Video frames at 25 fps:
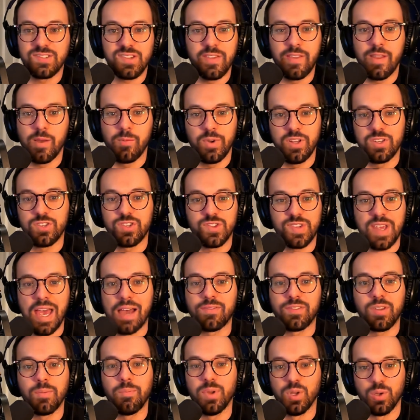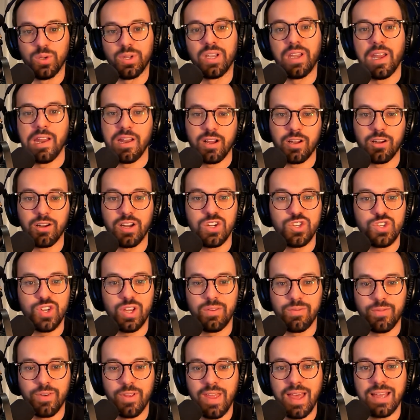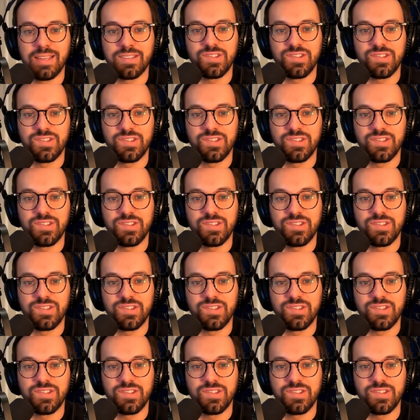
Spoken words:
and then we just have to build an integration for that